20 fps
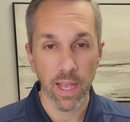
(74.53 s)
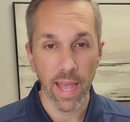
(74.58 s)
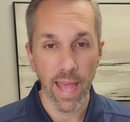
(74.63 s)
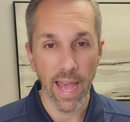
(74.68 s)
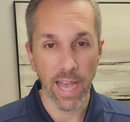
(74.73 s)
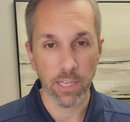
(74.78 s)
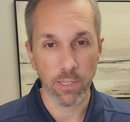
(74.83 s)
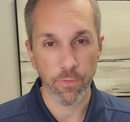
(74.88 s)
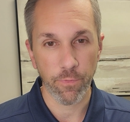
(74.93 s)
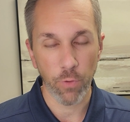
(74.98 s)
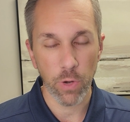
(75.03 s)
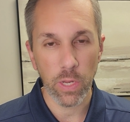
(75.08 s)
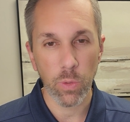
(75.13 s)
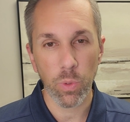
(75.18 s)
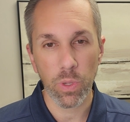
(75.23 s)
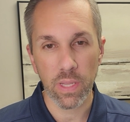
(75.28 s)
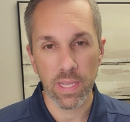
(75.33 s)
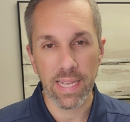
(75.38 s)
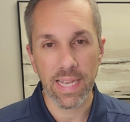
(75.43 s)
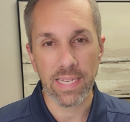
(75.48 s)
as
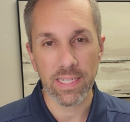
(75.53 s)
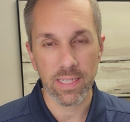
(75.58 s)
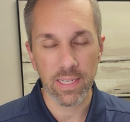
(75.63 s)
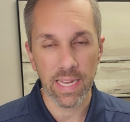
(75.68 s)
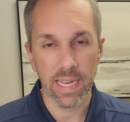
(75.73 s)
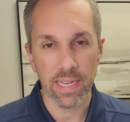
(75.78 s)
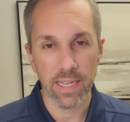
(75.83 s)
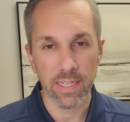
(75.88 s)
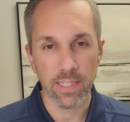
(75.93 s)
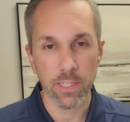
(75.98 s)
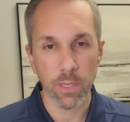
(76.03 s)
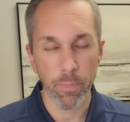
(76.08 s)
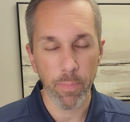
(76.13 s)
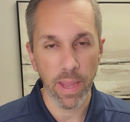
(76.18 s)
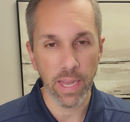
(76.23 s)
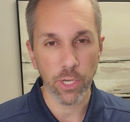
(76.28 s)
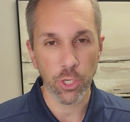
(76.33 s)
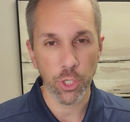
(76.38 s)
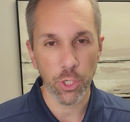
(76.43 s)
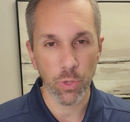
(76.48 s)
frequently as needed to
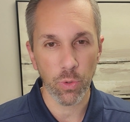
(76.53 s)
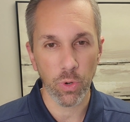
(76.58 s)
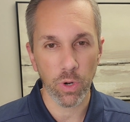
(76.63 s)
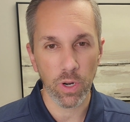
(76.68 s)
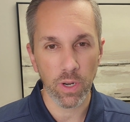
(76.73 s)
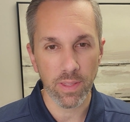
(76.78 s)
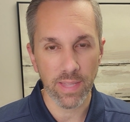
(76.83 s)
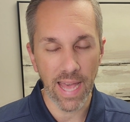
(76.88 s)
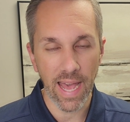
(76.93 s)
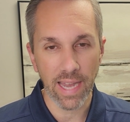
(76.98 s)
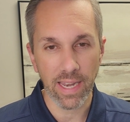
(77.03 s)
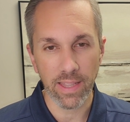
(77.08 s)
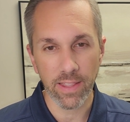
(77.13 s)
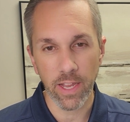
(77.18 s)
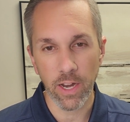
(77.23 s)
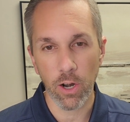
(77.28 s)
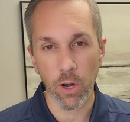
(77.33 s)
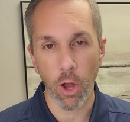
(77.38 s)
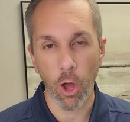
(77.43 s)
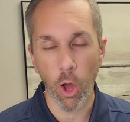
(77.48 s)
make sure that
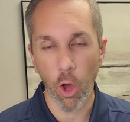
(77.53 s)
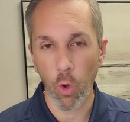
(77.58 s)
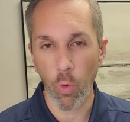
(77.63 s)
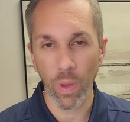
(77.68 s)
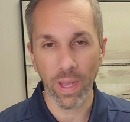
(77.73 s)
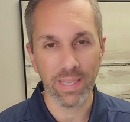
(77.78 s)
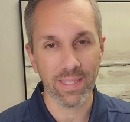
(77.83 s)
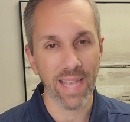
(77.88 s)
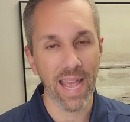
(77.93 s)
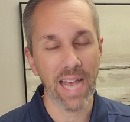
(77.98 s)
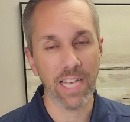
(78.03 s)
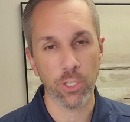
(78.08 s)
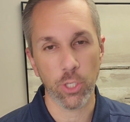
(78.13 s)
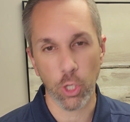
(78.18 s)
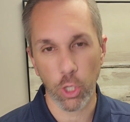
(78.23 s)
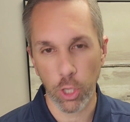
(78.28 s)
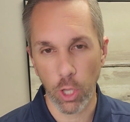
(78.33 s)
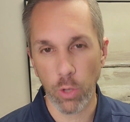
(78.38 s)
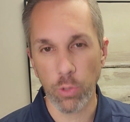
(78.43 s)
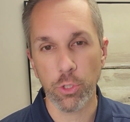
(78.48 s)
they're always as
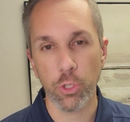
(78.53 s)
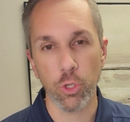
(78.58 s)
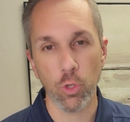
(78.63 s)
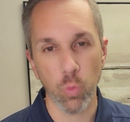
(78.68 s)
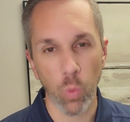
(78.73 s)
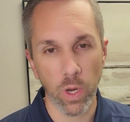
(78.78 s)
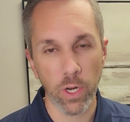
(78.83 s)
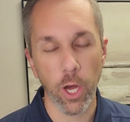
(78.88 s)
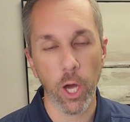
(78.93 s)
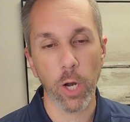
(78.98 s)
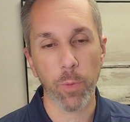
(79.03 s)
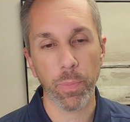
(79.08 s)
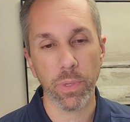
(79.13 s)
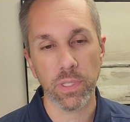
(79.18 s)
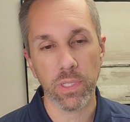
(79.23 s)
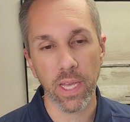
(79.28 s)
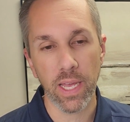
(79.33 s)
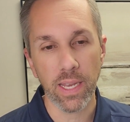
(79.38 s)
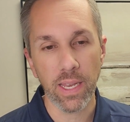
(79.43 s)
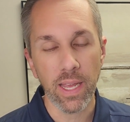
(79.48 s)
close to
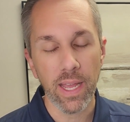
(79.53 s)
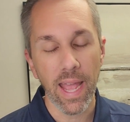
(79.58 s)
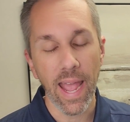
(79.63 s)
100%